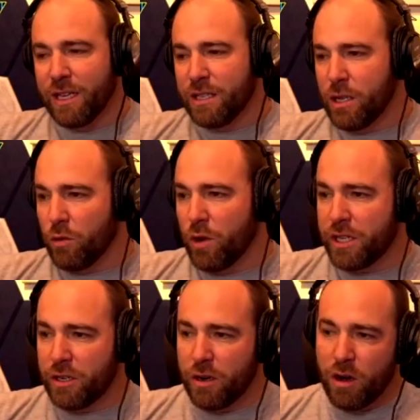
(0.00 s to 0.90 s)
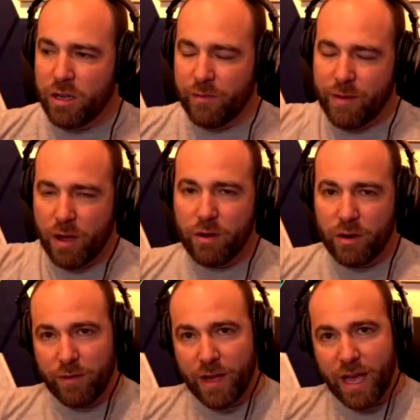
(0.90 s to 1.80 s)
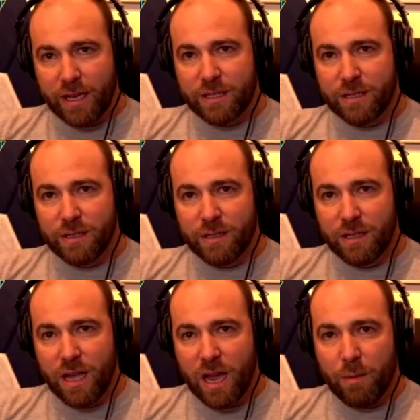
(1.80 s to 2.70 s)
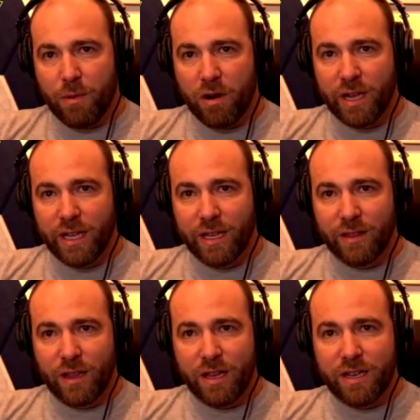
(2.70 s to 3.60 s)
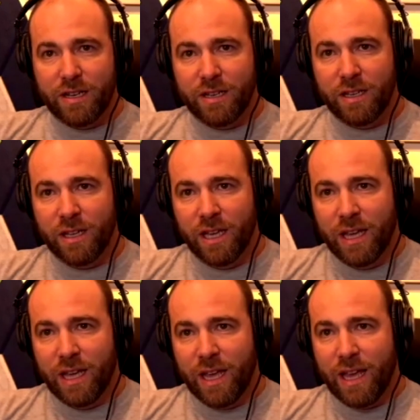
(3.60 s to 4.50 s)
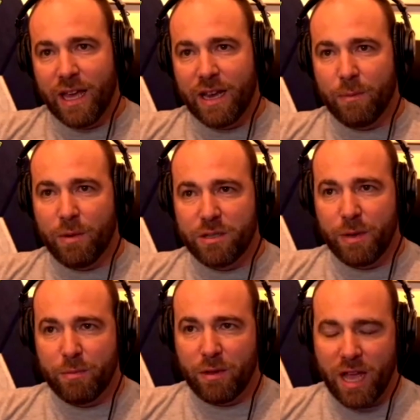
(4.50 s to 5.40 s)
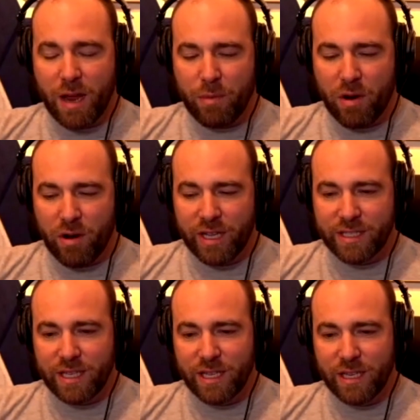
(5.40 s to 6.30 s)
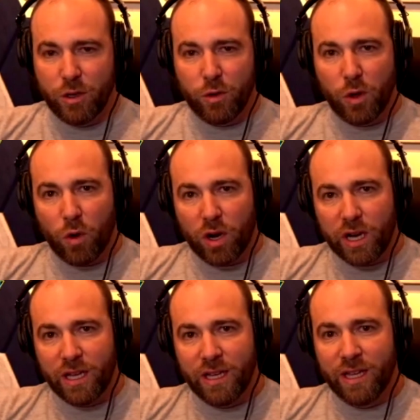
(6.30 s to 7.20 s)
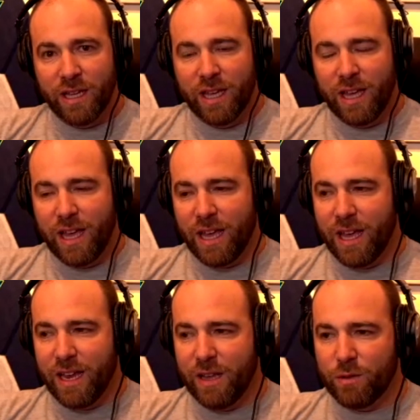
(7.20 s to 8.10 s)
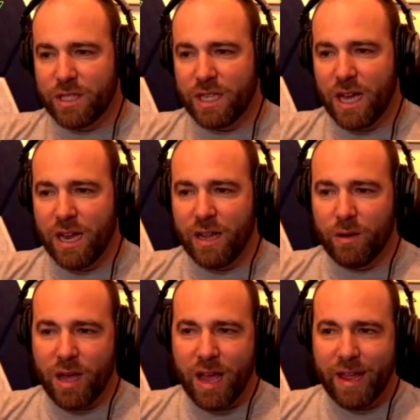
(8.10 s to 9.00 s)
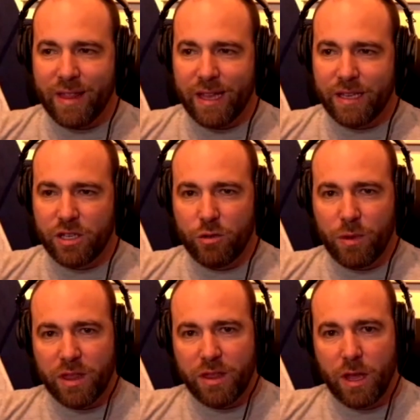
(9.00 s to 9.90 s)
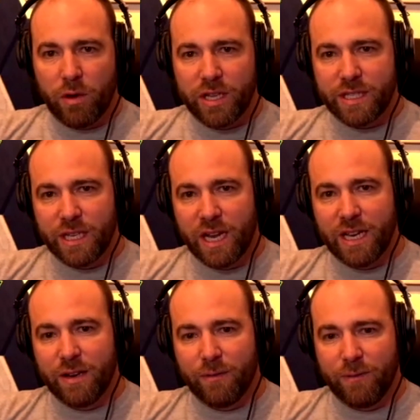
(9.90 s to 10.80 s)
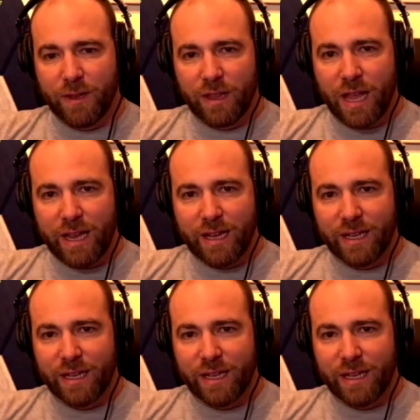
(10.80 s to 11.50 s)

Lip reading: Richard Hart, the founder of Hex, had a party in London, and a bunch of people had parties in New York. And it was I had like 2-month notice, and I didn't feel like